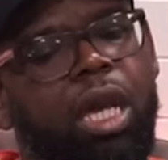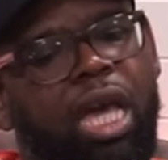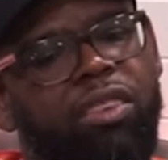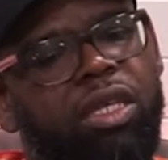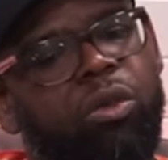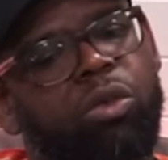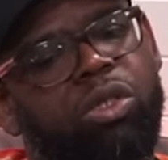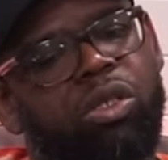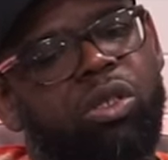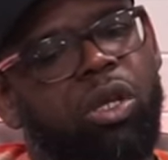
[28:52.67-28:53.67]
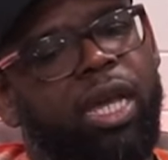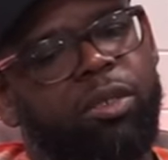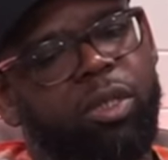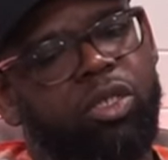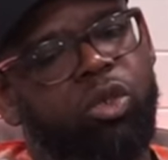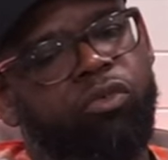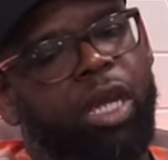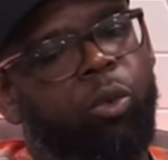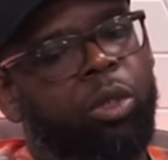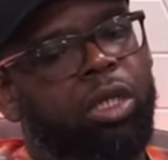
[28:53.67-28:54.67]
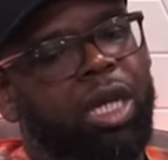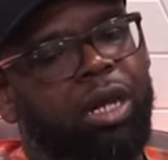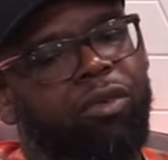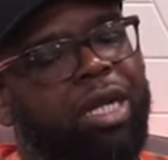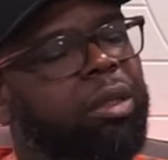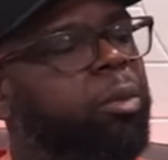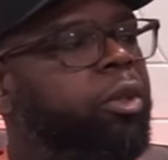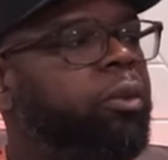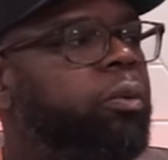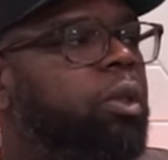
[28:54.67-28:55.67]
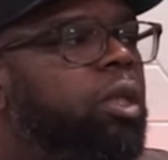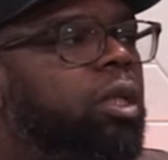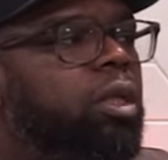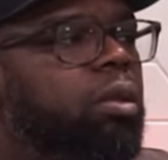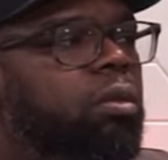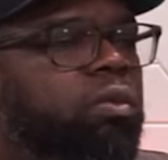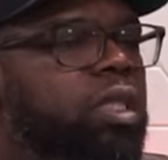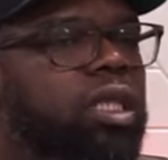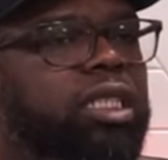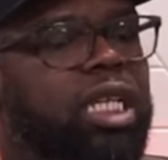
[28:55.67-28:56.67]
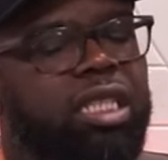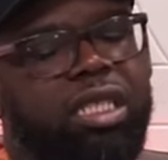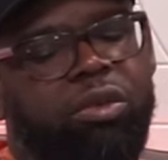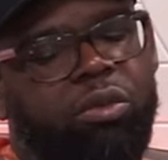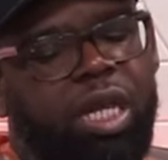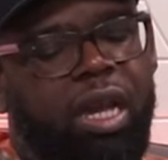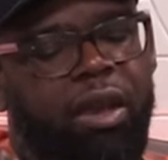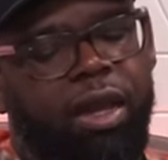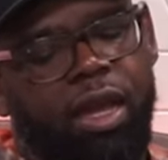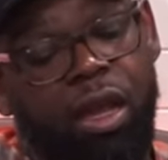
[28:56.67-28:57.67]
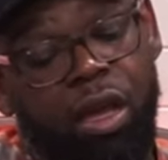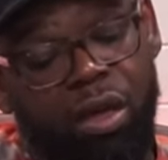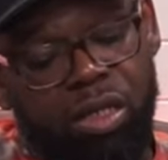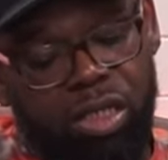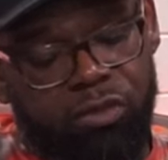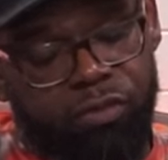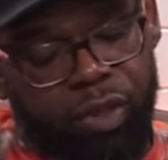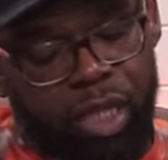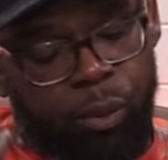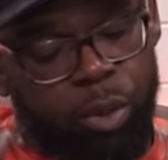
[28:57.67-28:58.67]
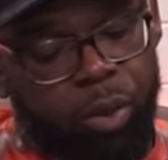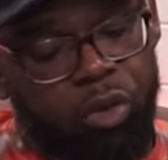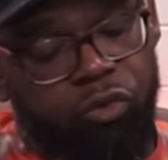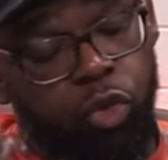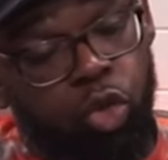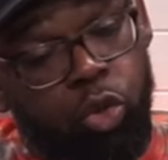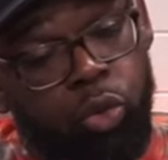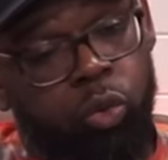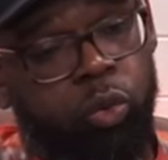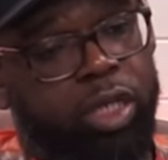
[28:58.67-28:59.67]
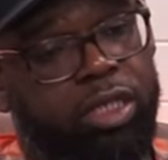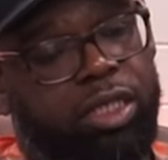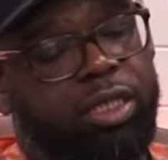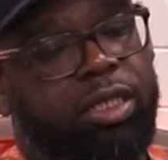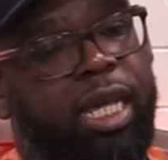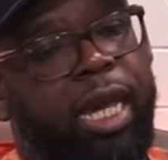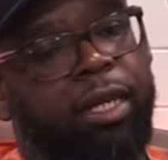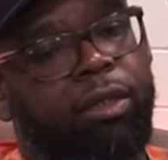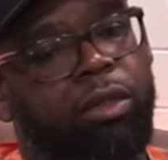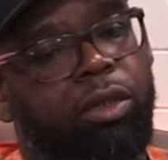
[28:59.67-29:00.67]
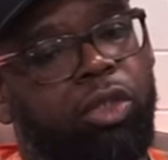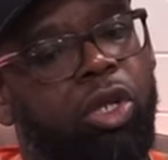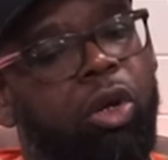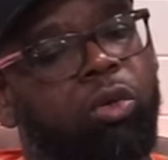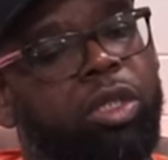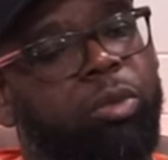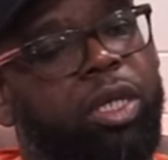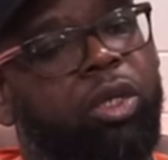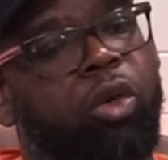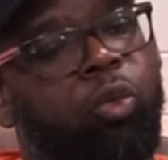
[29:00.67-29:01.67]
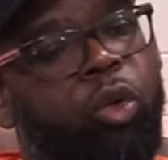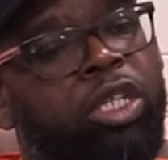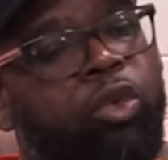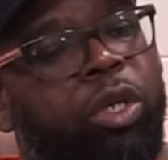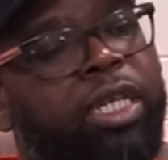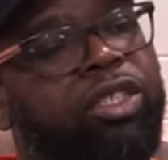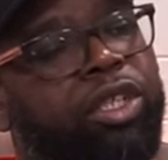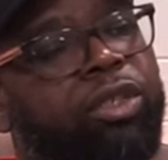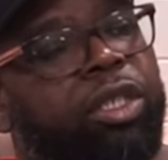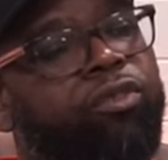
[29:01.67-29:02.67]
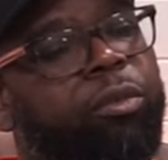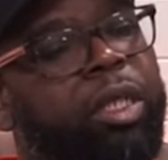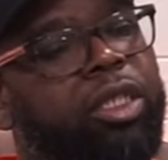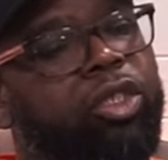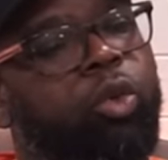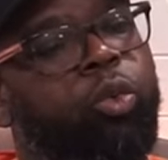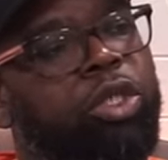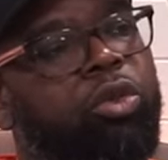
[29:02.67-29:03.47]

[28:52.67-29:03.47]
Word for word: I think it was also an aspect too of not wanting to kind of rock the boat. Yeah. Because really, I think it, I, I honestly feel like we both knew. It's just that, you know, depending on when you get certain information or when